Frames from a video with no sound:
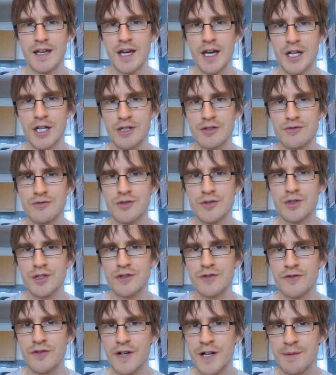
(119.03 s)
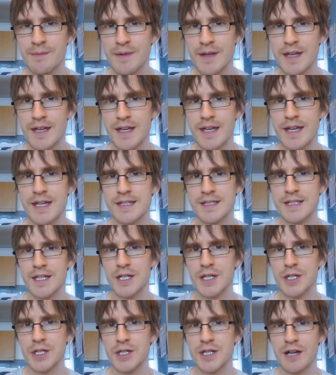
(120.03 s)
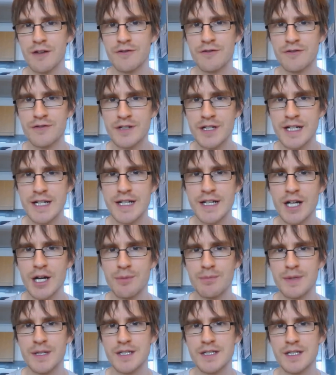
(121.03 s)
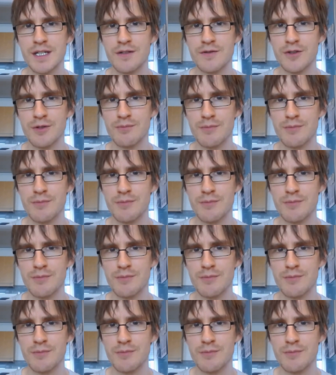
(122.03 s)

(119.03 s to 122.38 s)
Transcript: A good rule of thumb is that you should have 3 copies of your